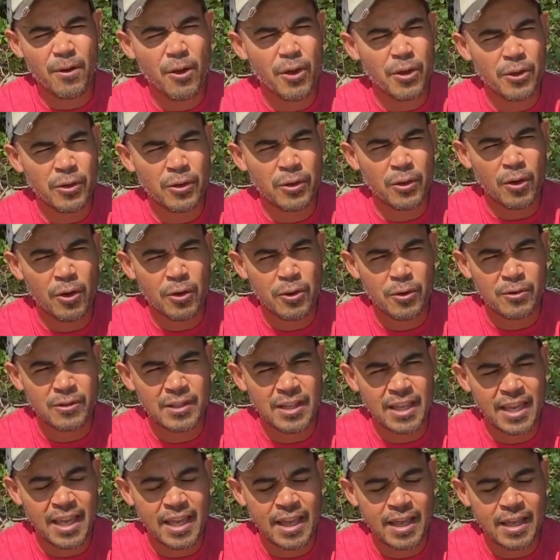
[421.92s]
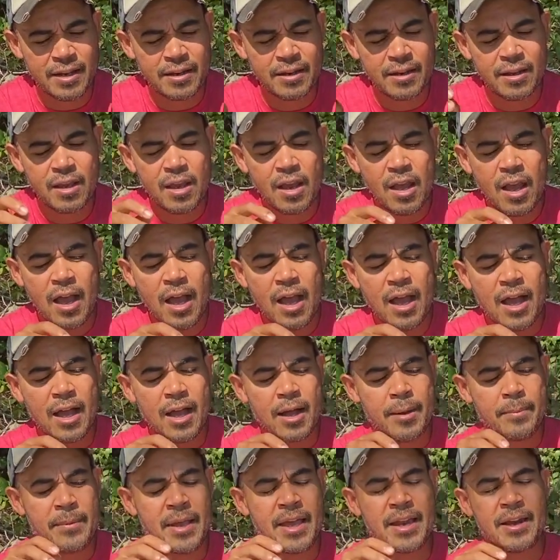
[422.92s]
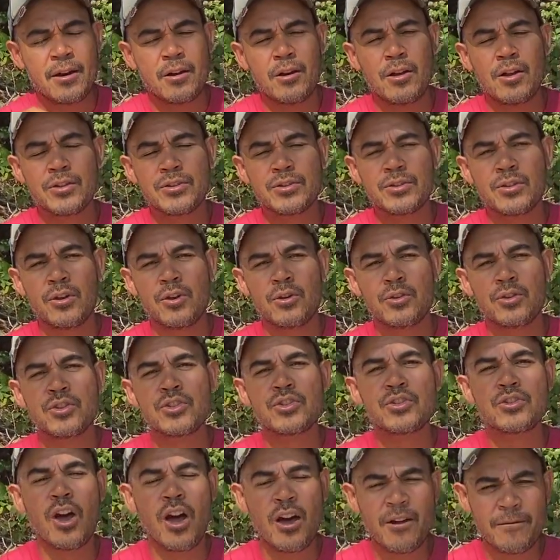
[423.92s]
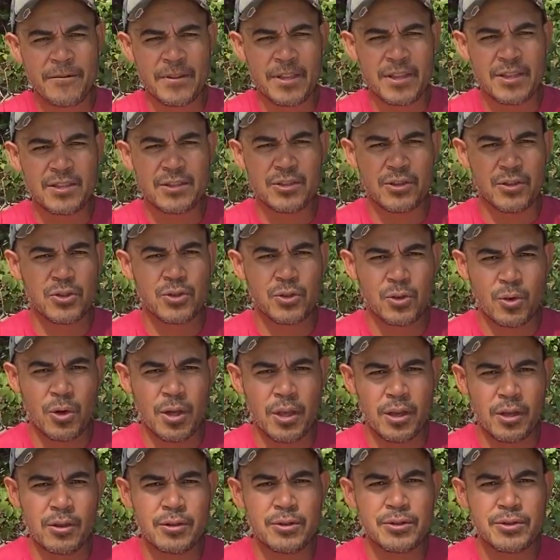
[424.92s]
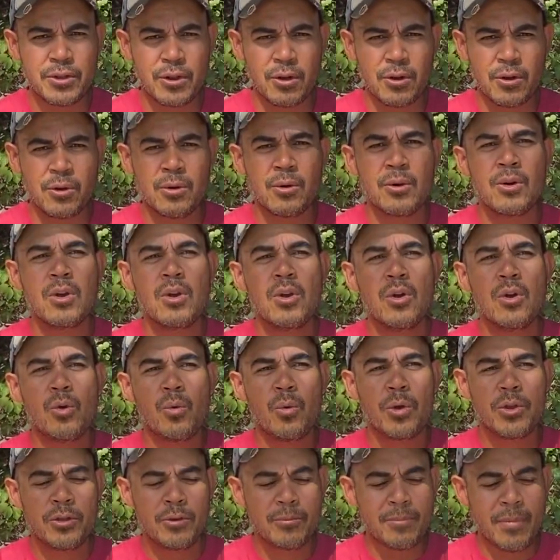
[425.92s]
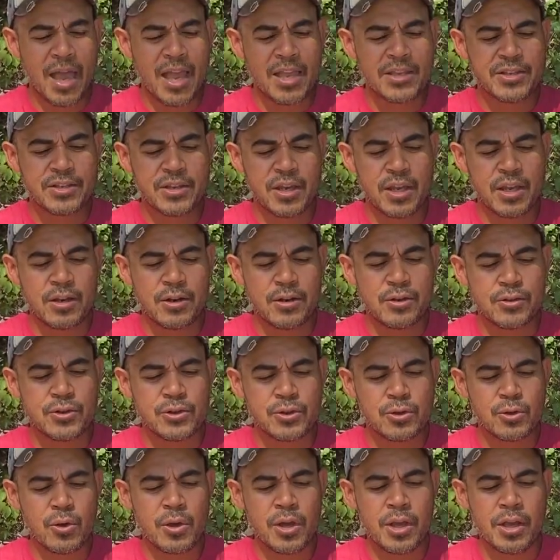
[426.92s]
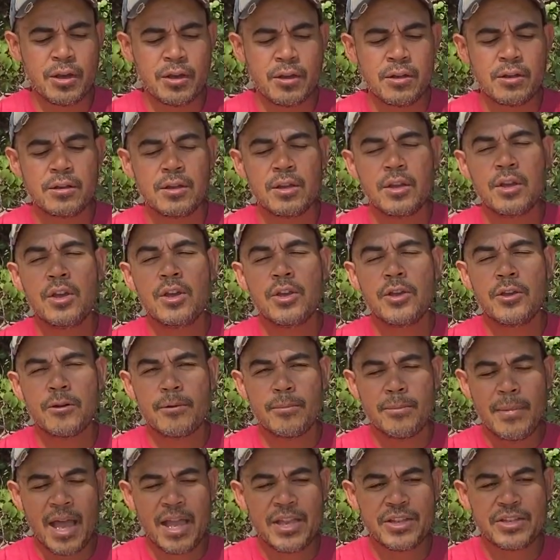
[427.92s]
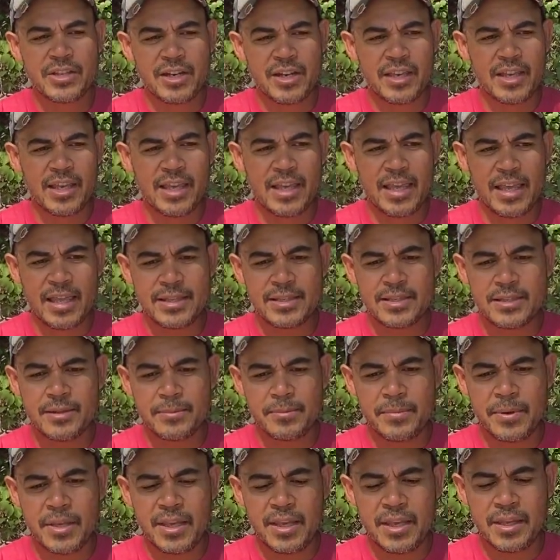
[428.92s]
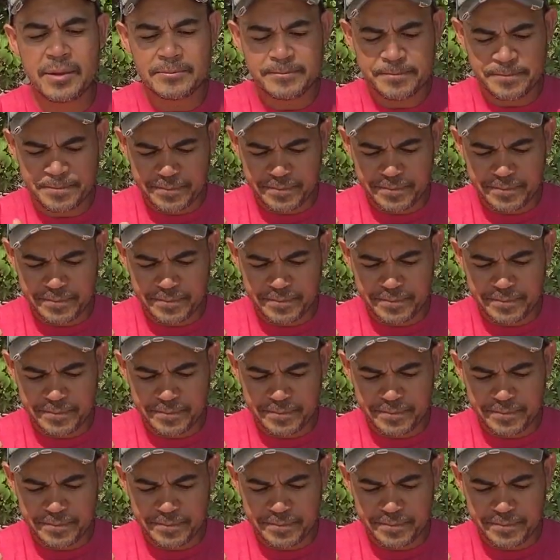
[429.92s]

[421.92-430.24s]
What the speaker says: on your land, and it also softens the soil. So when you imagine your soil, you're imagining it to be